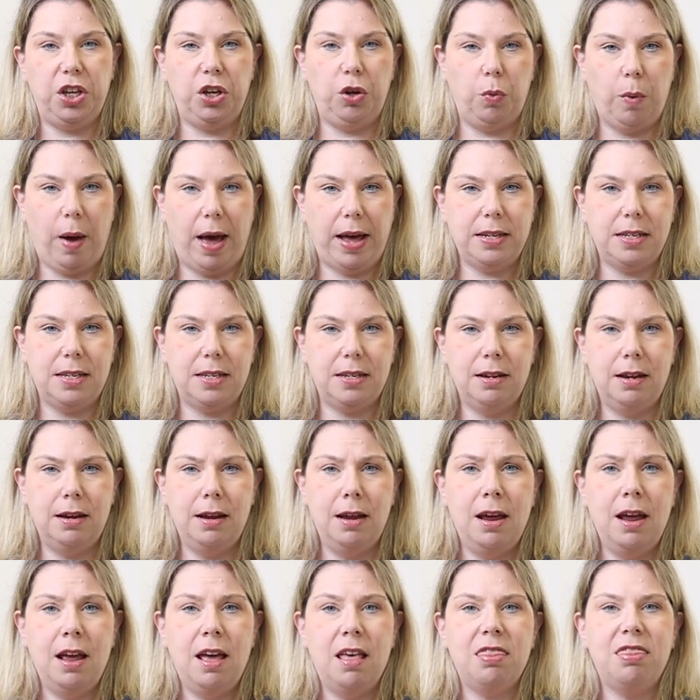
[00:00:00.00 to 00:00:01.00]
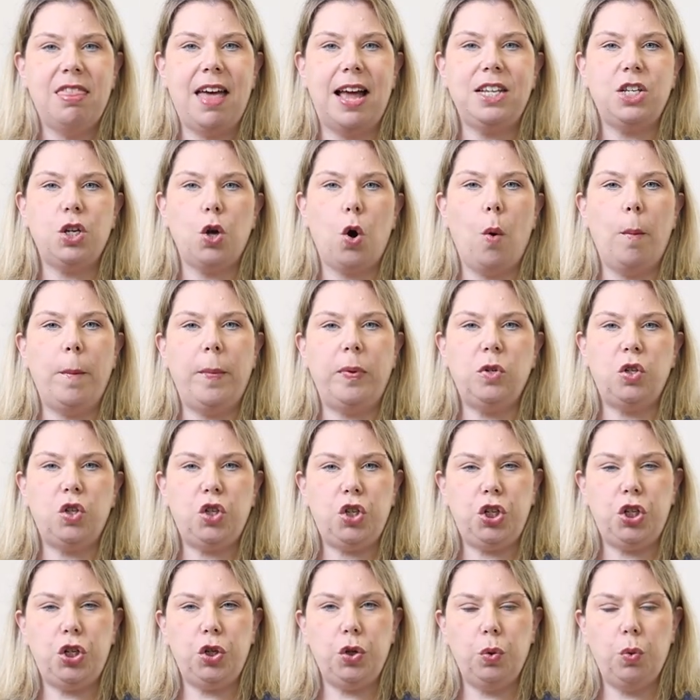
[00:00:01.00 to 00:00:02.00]
the US? That's
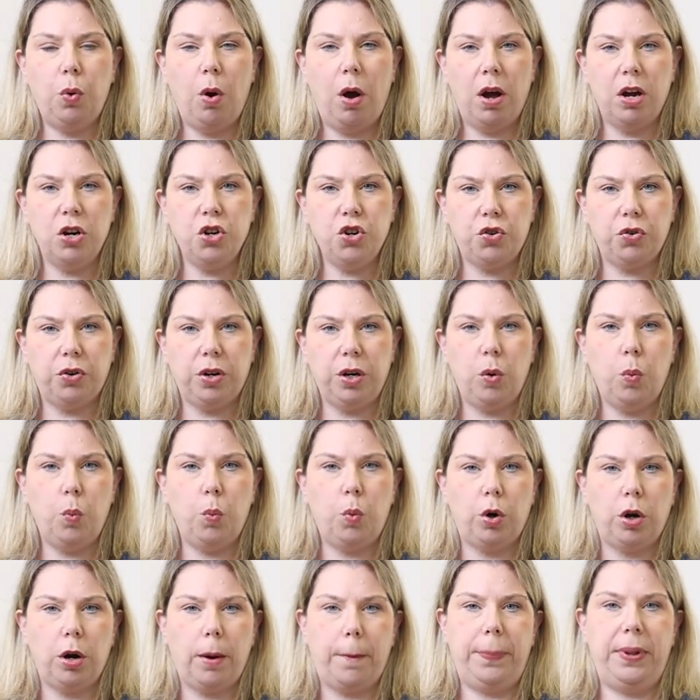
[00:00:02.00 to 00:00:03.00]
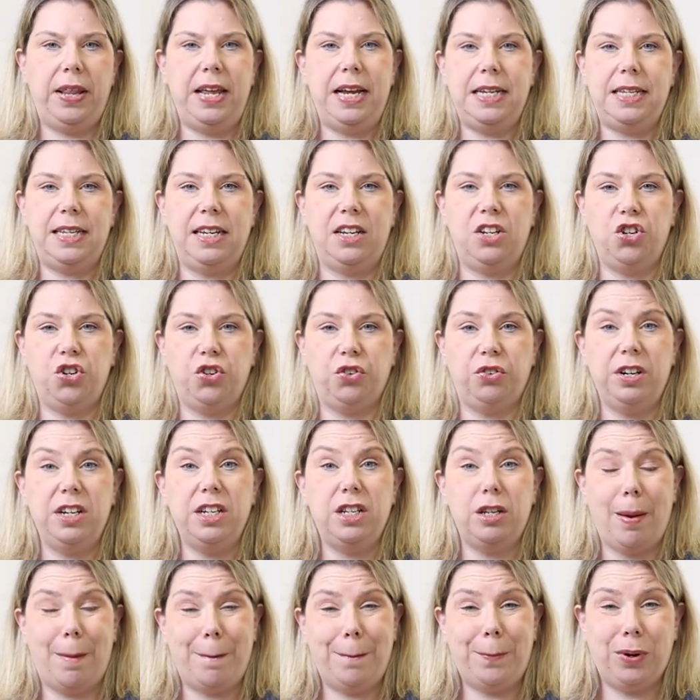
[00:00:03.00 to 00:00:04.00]
almost 200 workplace
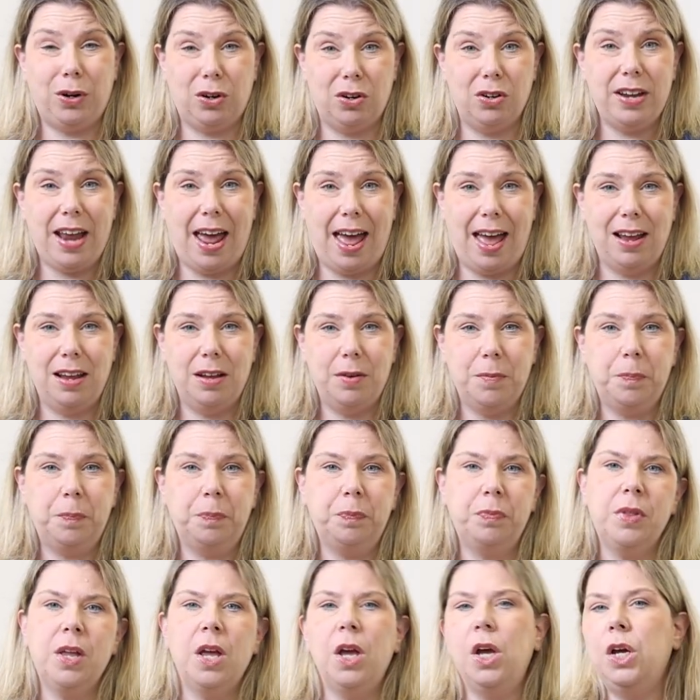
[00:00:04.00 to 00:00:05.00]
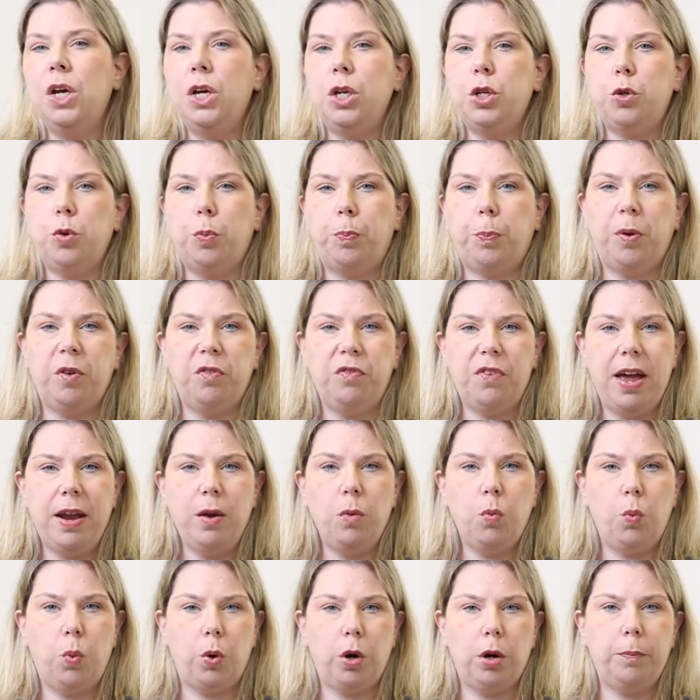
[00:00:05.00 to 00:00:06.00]
injuries per day. To
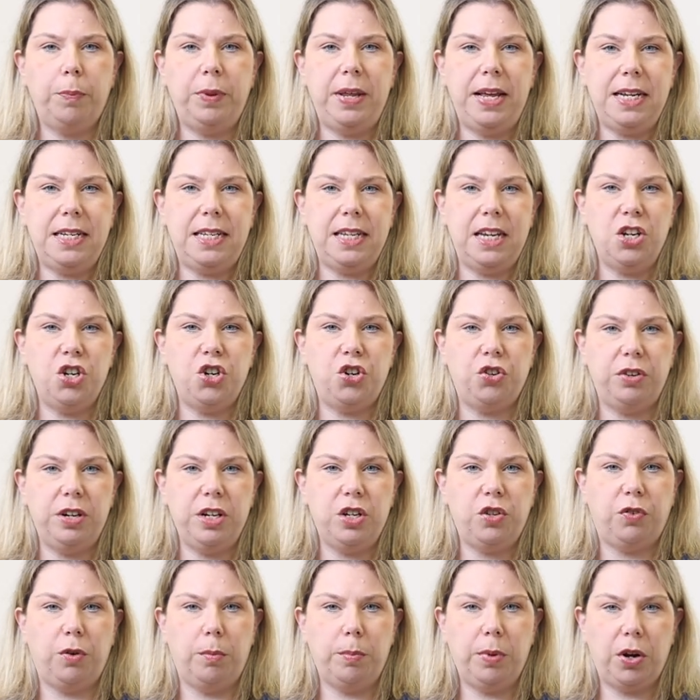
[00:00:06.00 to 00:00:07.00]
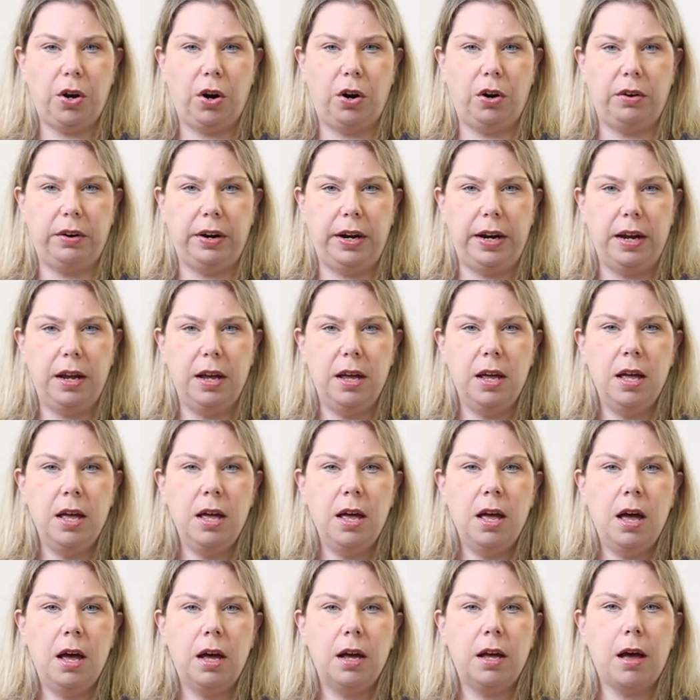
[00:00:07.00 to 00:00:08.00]
prevent workplace injuries from occurring,
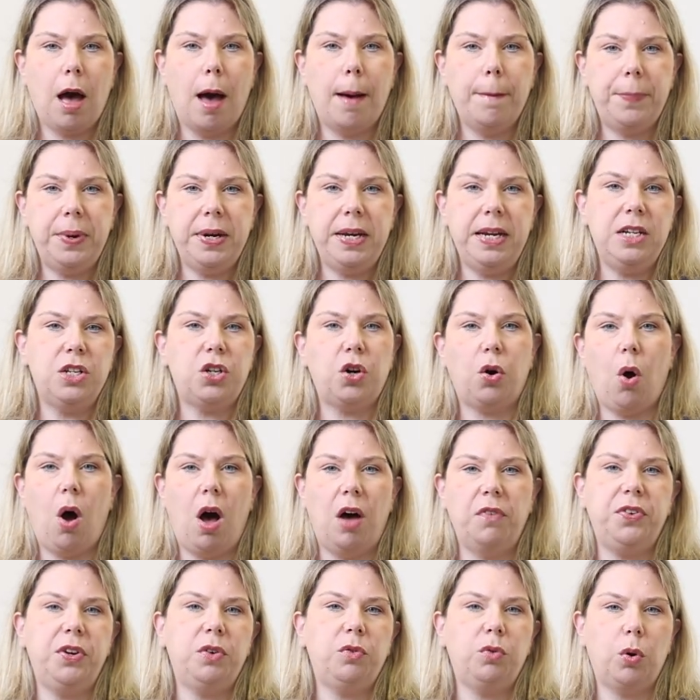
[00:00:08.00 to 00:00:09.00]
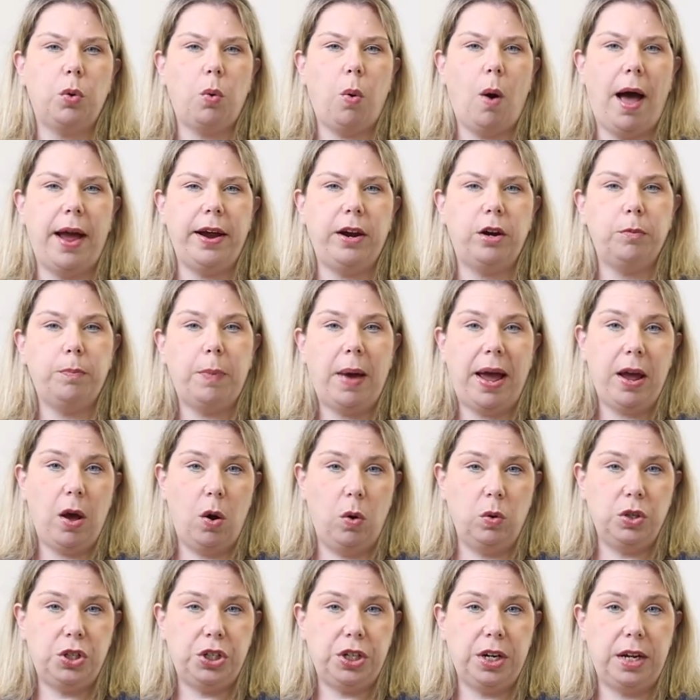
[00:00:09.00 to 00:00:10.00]
companies are often required by
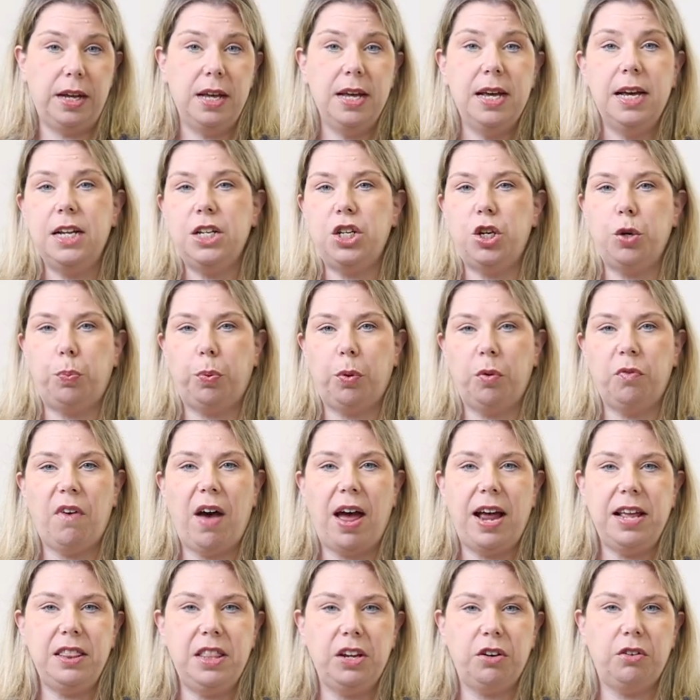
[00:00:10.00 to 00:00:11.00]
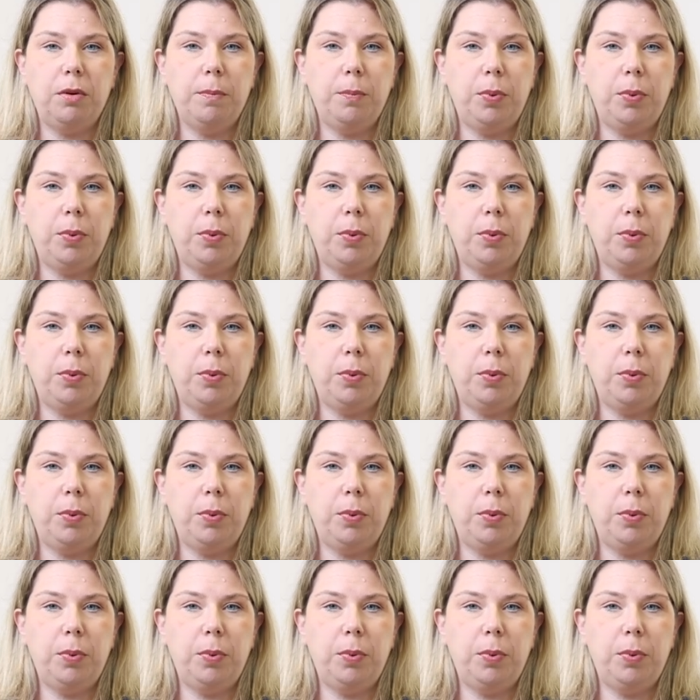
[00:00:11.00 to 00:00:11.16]
OSHA to provide their